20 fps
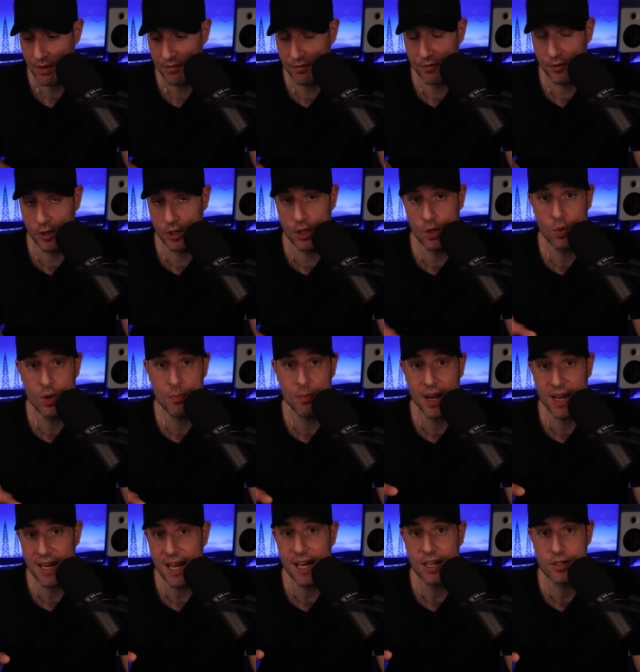For you, it
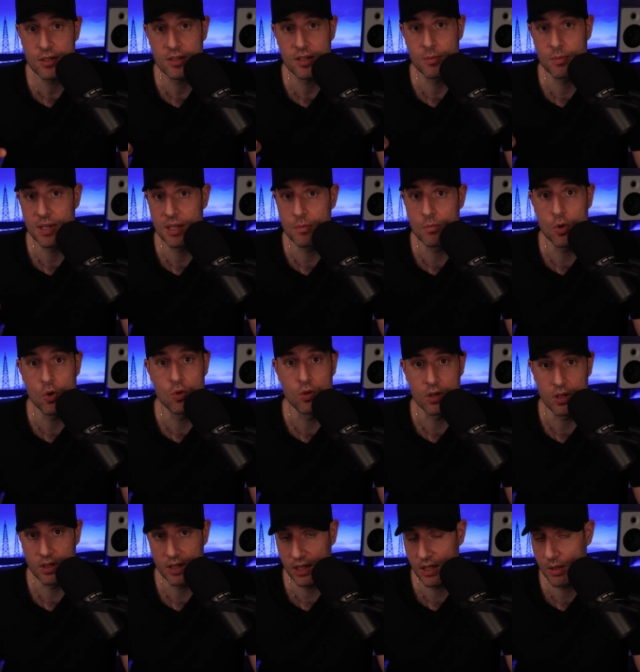might actually be
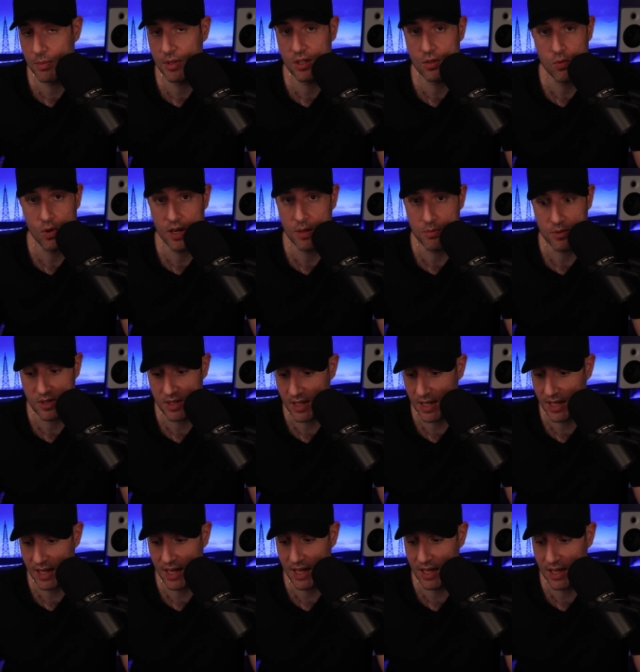more. It could be
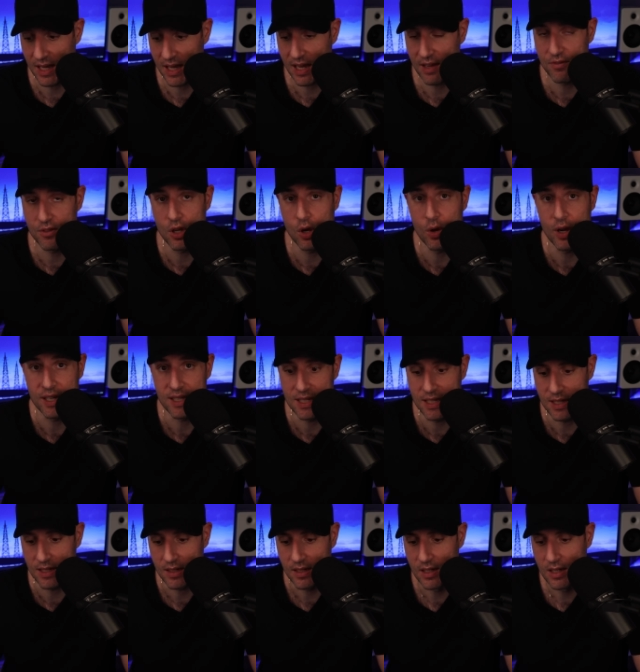20%. I, I have no
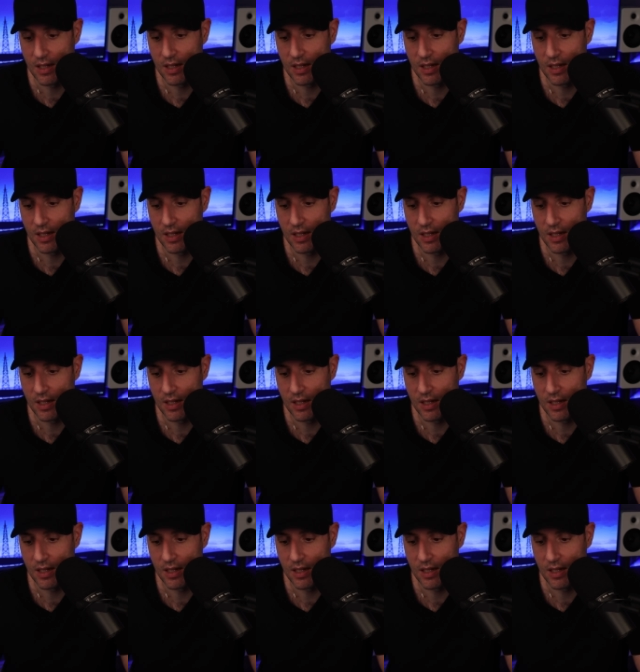idea.